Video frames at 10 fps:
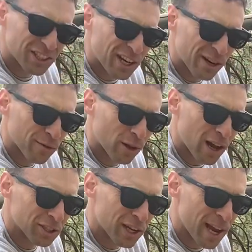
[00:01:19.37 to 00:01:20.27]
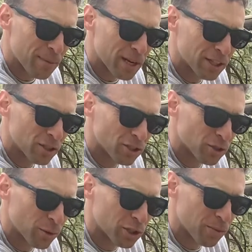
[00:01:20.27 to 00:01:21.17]
standard velocity ammunition, so
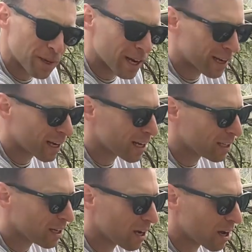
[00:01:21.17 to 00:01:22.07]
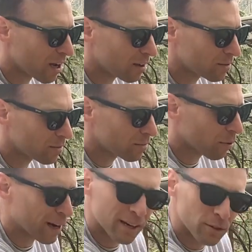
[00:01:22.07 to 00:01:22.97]
we shouldn't be getting any
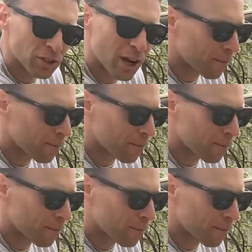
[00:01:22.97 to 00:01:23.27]
breaking of the sound